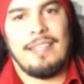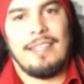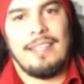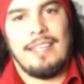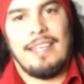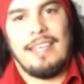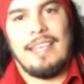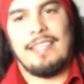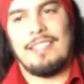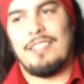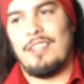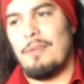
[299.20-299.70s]

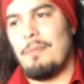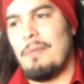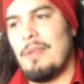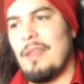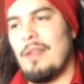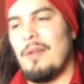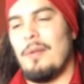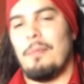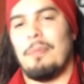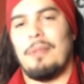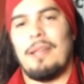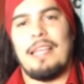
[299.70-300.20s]
he's going to be
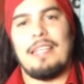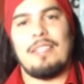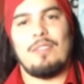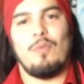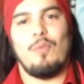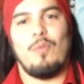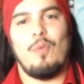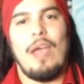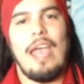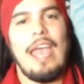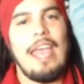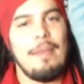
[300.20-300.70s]
in a place
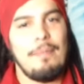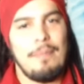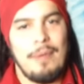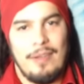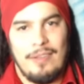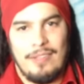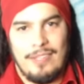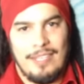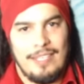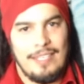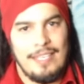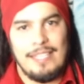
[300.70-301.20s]
way
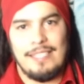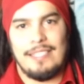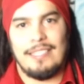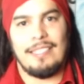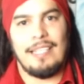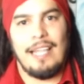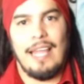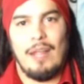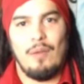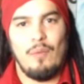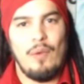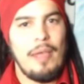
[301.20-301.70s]
better than
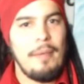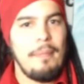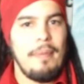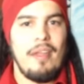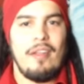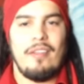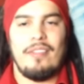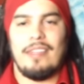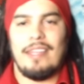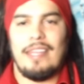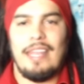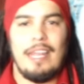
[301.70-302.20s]
Disneyland, way
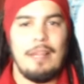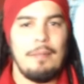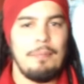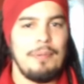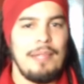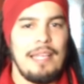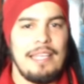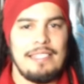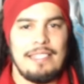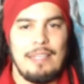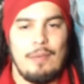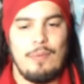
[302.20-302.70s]
better than any
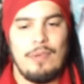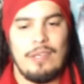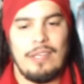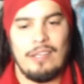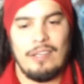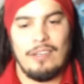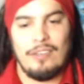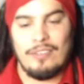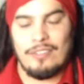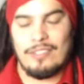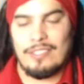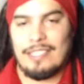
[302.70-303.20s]
place that we
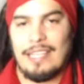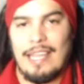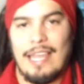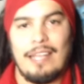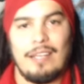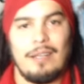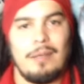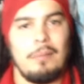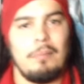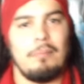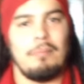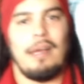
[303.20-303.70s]
can
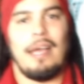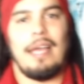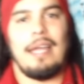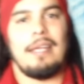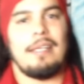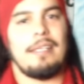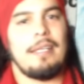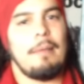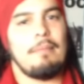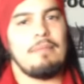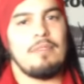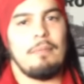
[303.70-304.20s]
understand
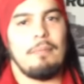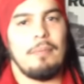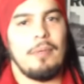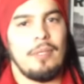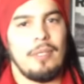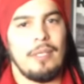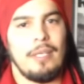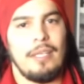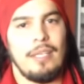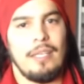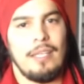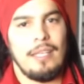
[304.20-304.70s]
combined times a
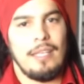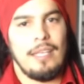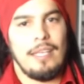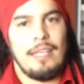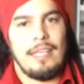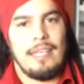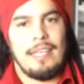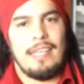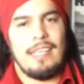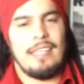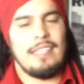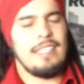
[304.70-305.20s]
billion. And